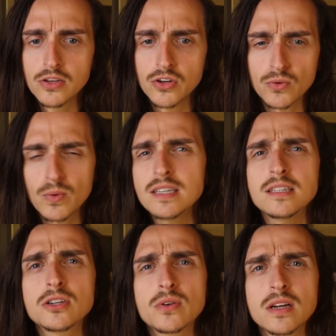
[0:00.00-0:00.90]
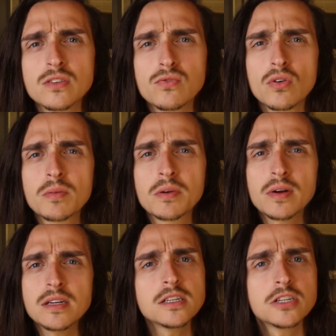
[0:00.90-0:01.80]
You're ready to transform, you're
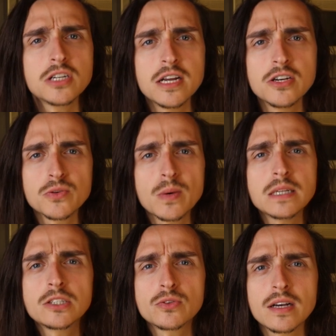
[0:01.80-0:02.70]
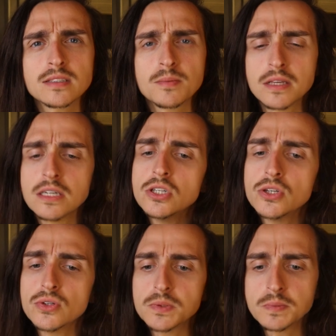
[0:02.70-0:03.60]
ready to change, you're ready to try something
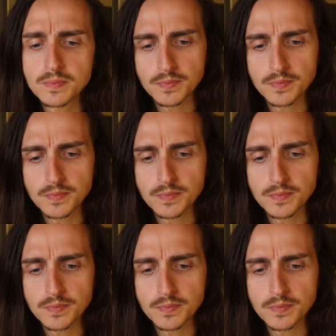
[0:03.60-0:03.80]
new.